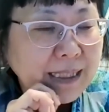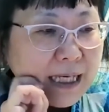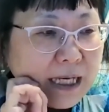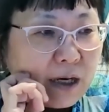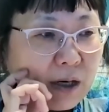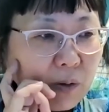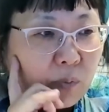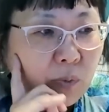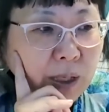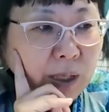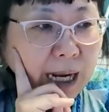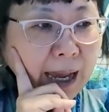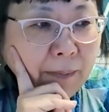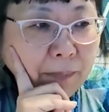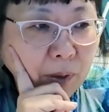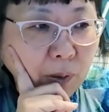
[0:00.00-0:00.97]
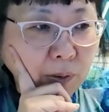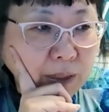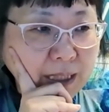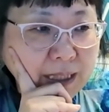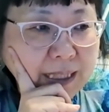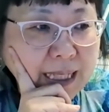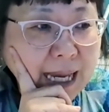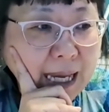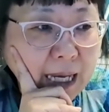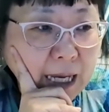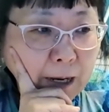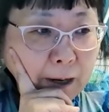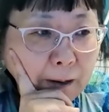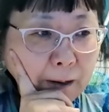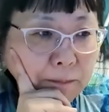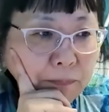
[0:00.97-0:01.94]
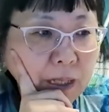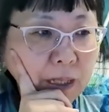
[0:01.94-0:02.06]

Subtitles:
hear what I'm going to say here.